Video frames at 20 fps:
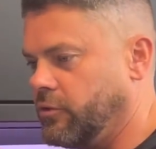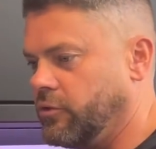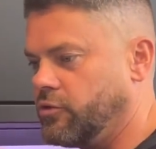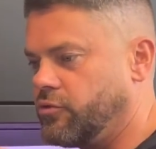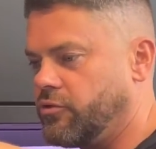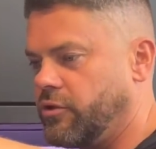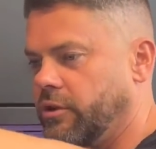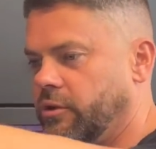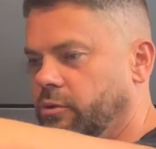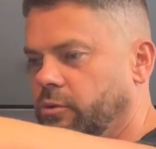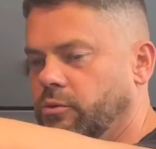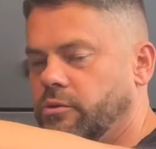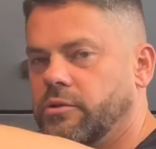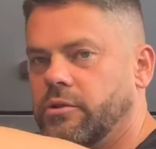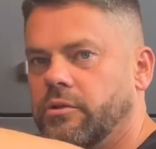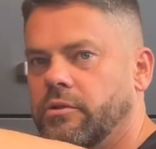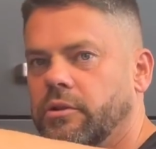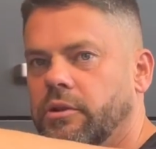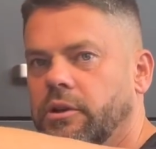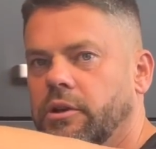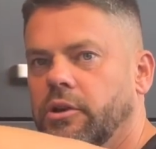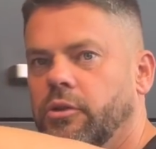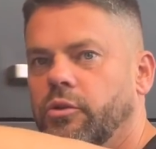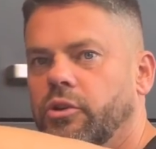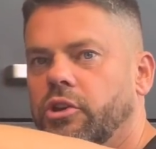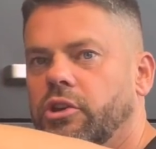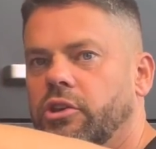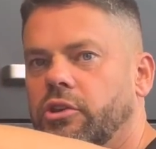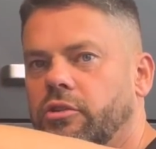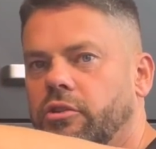of drilled.
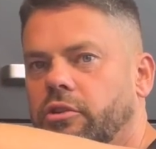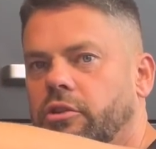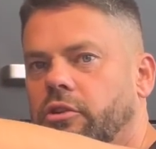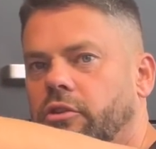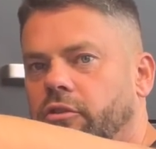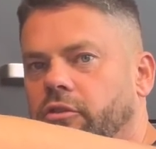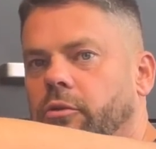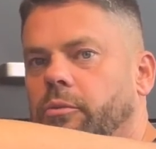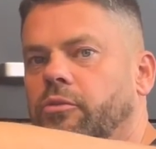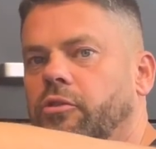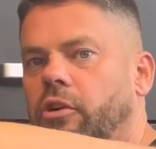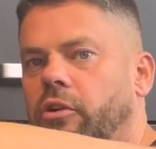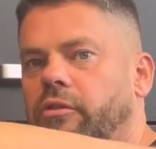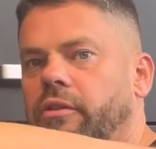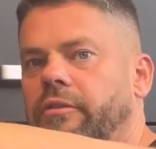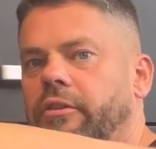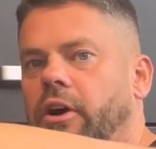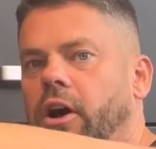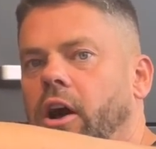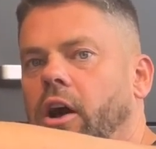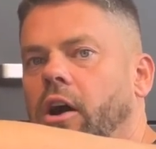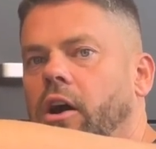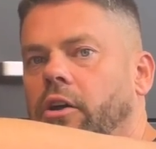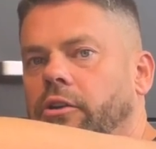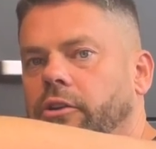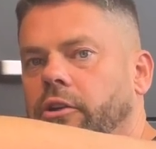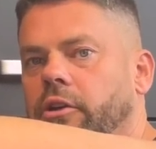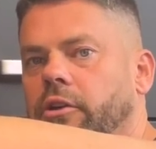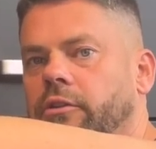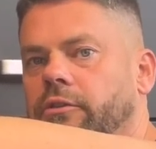You sometimes have a
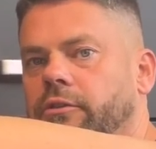hardness,